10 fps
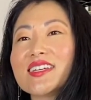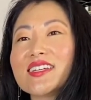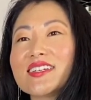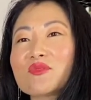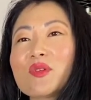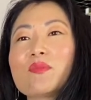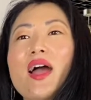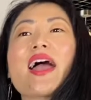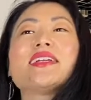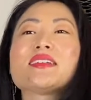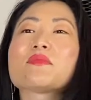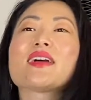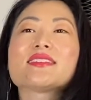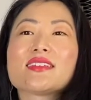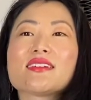is reminding
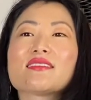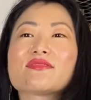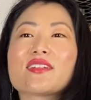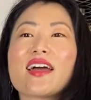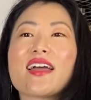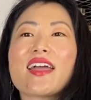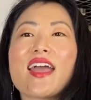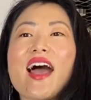myself like